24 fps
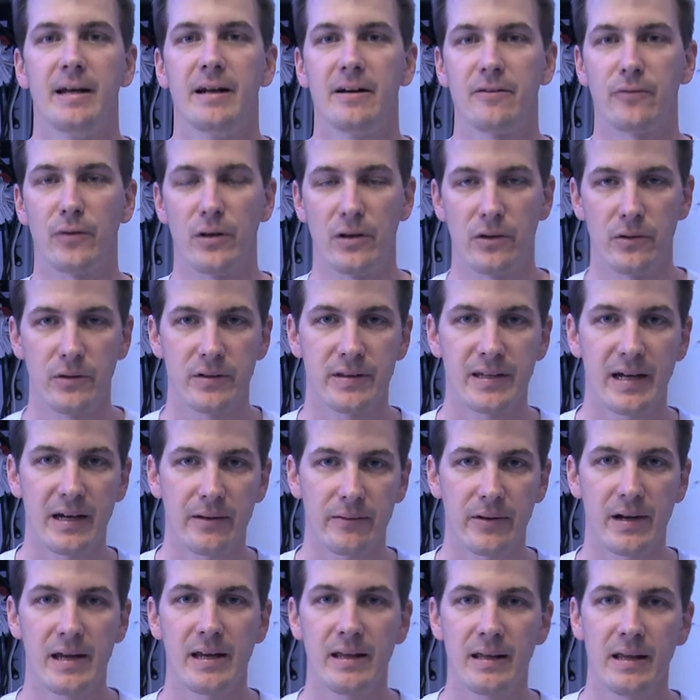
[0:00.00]
If we do it that
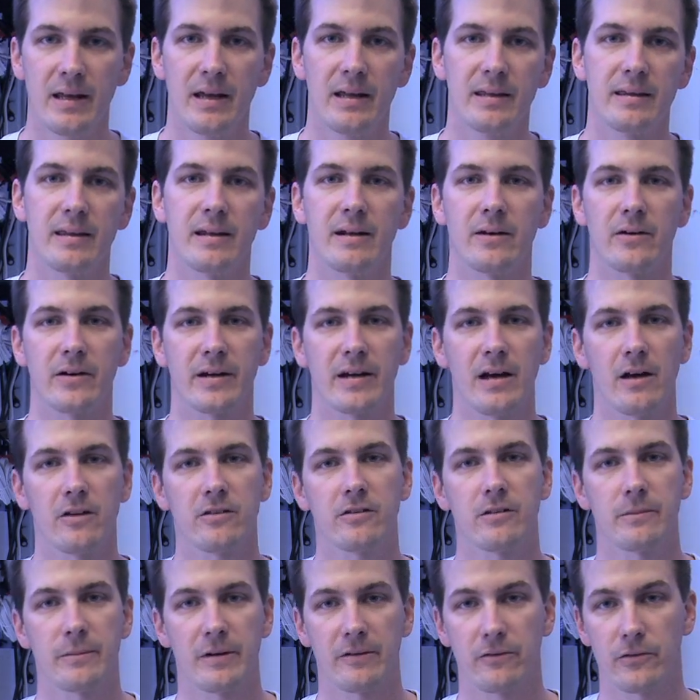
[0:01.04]
way, then our
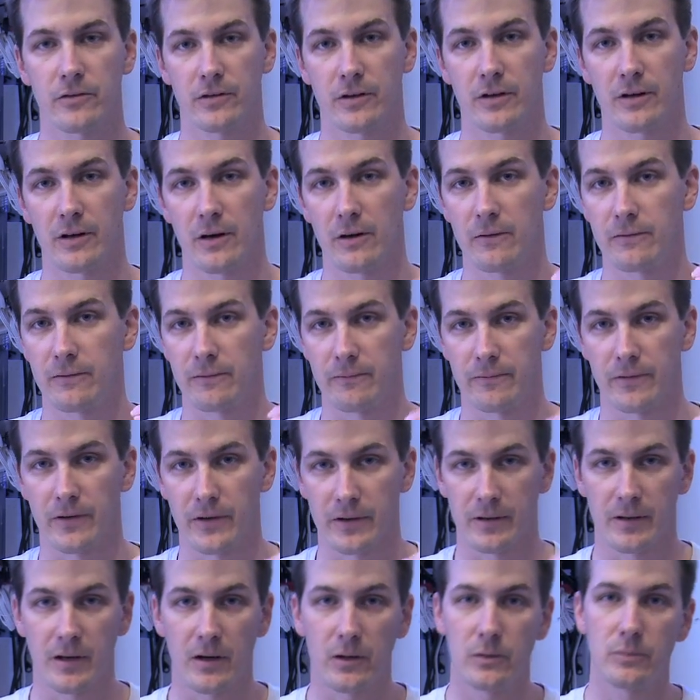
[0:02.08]
calcium level is going to go from
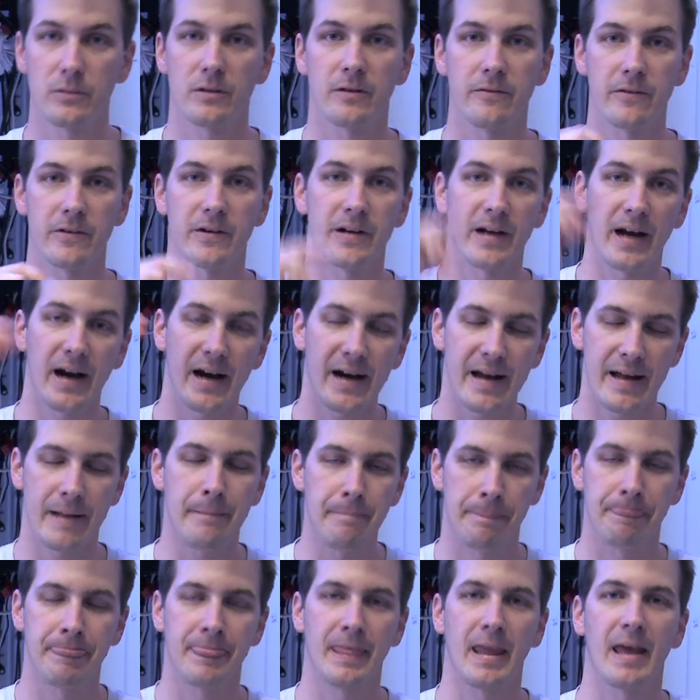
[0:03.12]
very low to very high,
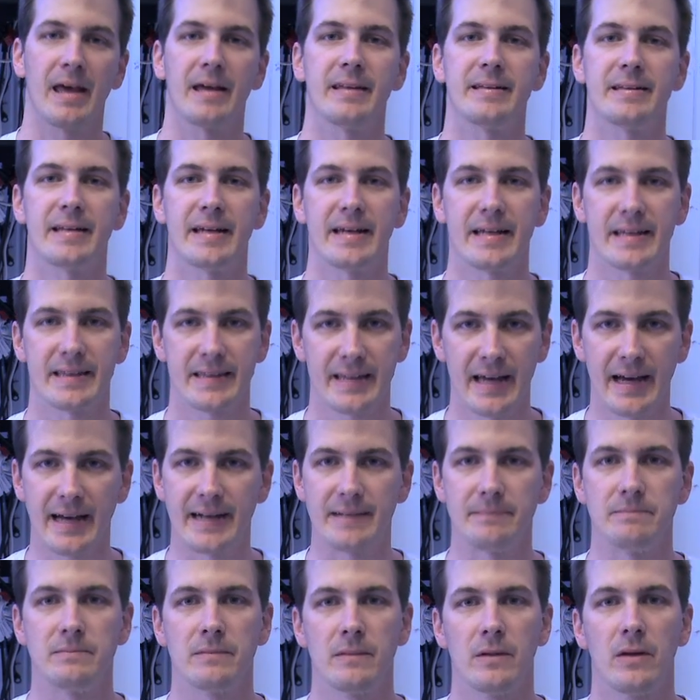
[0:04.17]
like
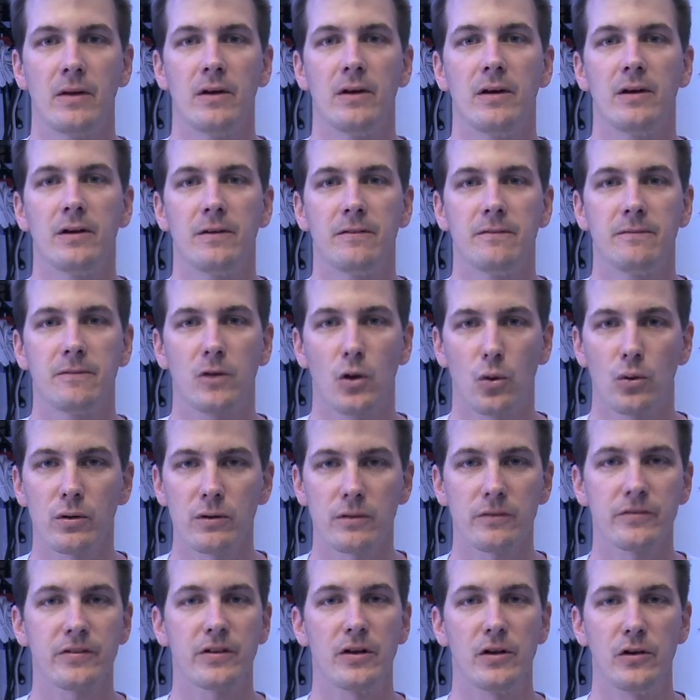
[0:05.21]
that.
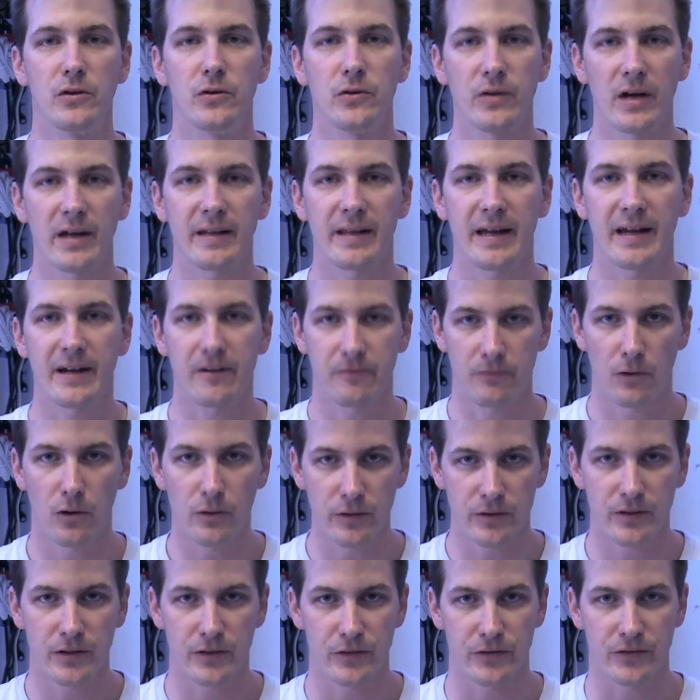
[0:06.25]
Corals do not like
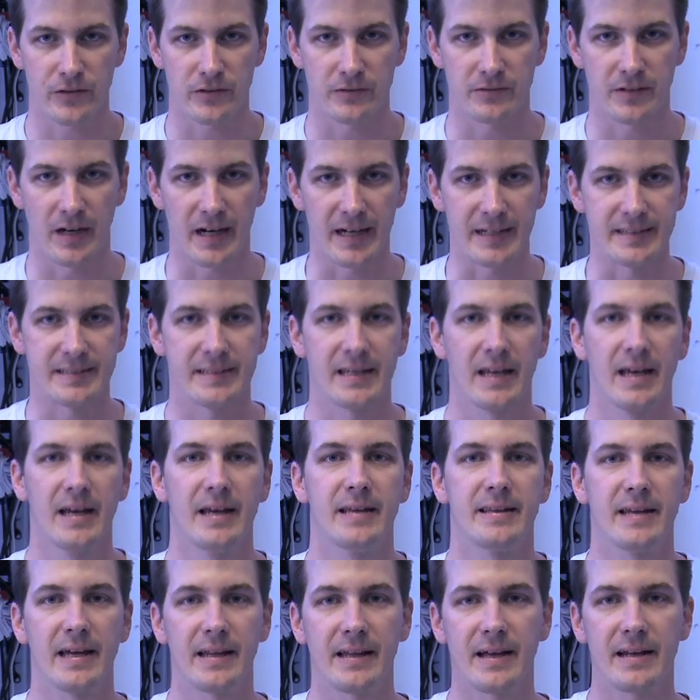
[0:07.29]
roller coaster rides.
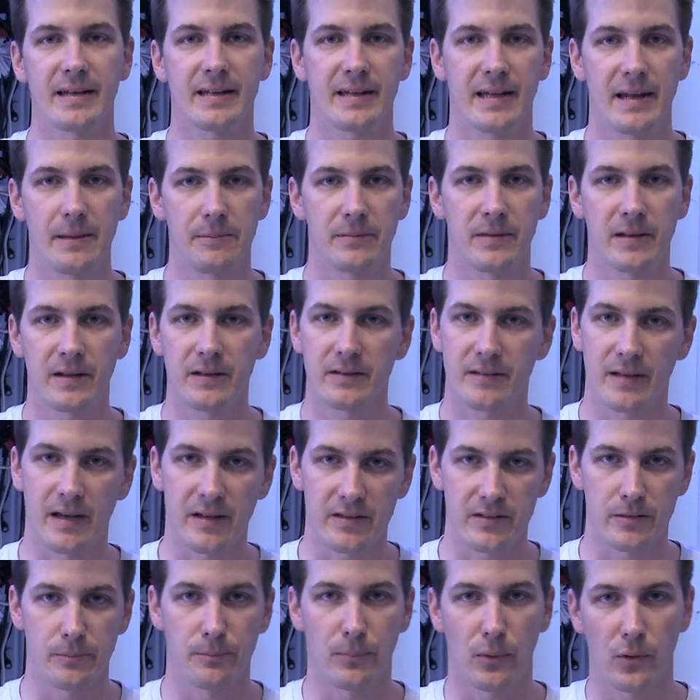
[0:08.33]
They like to keep things
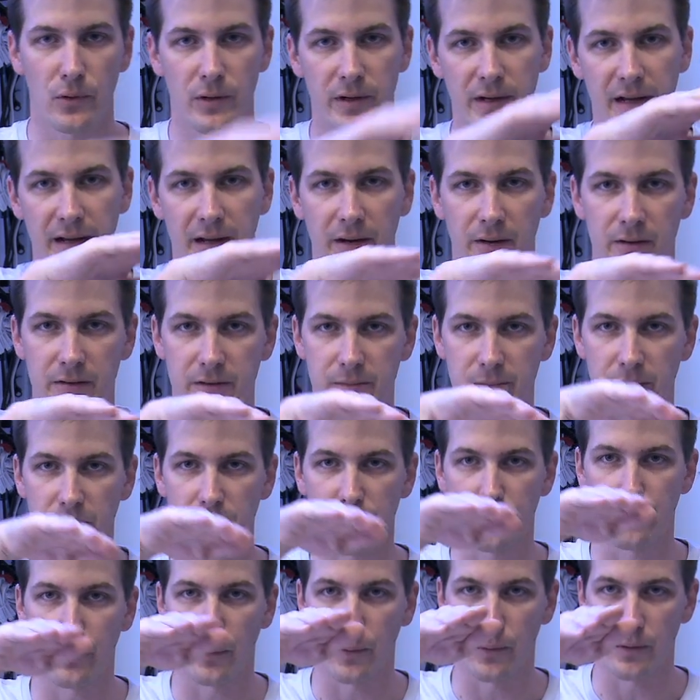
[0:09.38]
nice and boring. I call it the
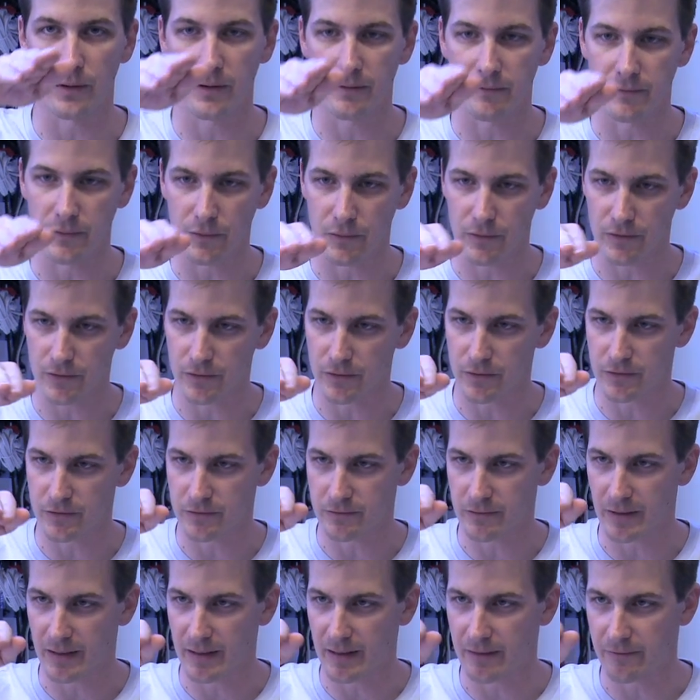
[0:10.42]
most boring roller
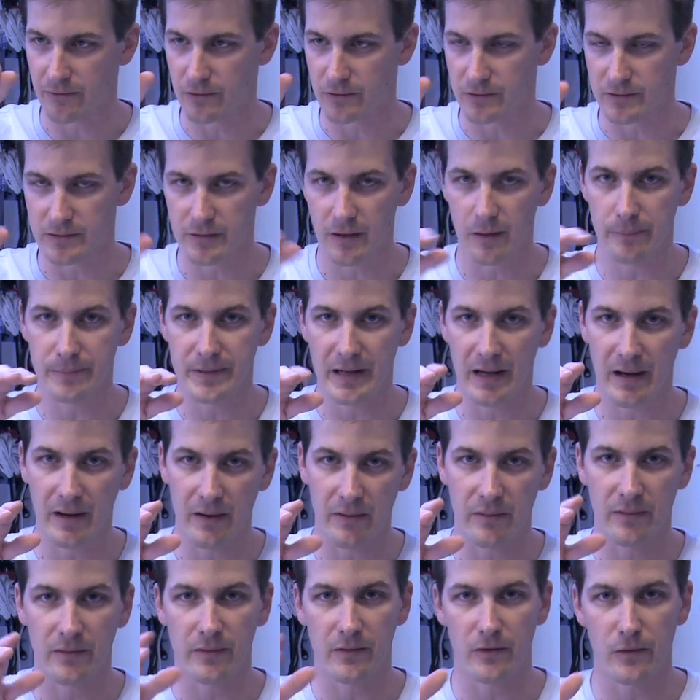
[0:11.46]
coaster ride ever. Up,
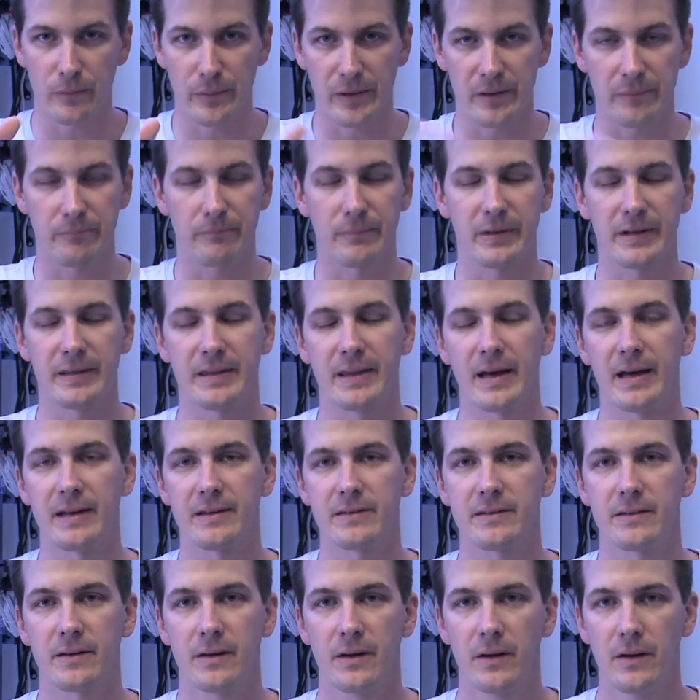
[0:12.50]
down, a little bit, but
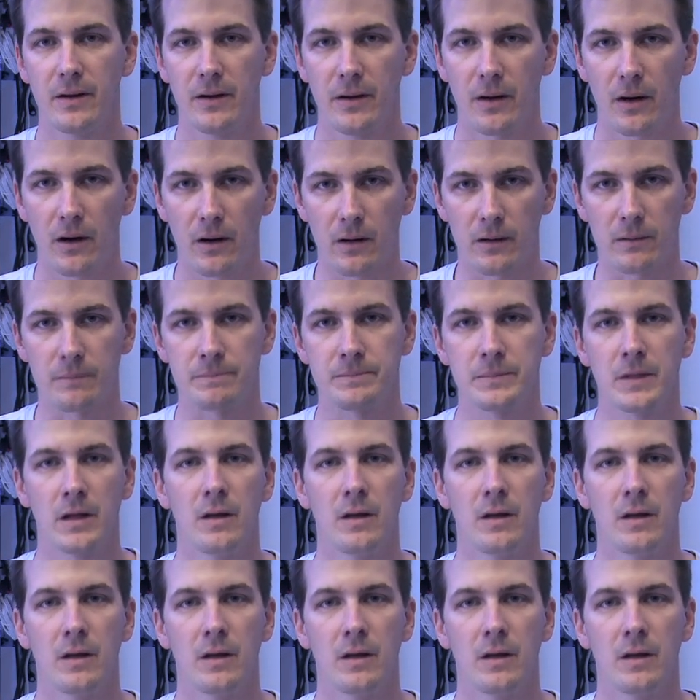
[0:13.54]
that's all.